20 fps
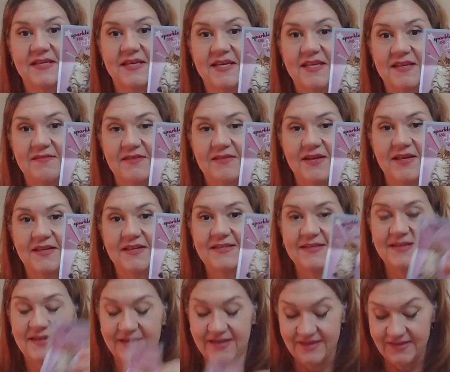Kitty
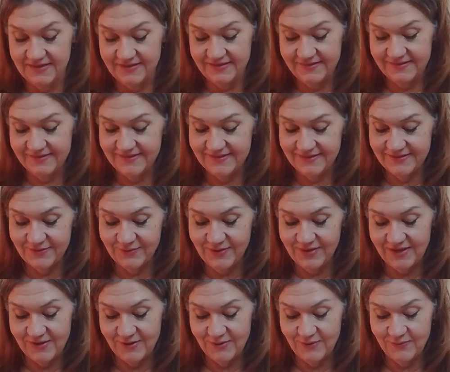Valentine. So
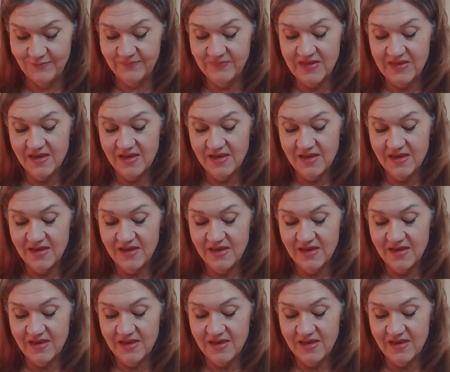cute.